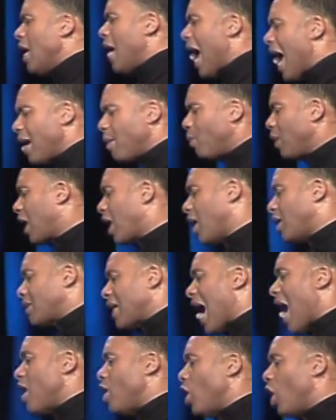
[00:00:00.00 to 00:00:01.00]
and because
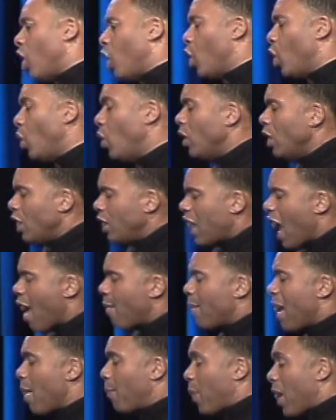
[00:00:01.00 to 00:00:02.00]
I know
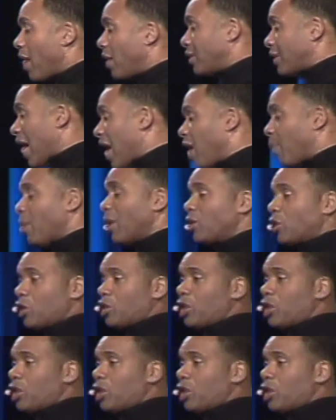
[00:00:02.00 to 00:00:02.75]
that my parents had a bunch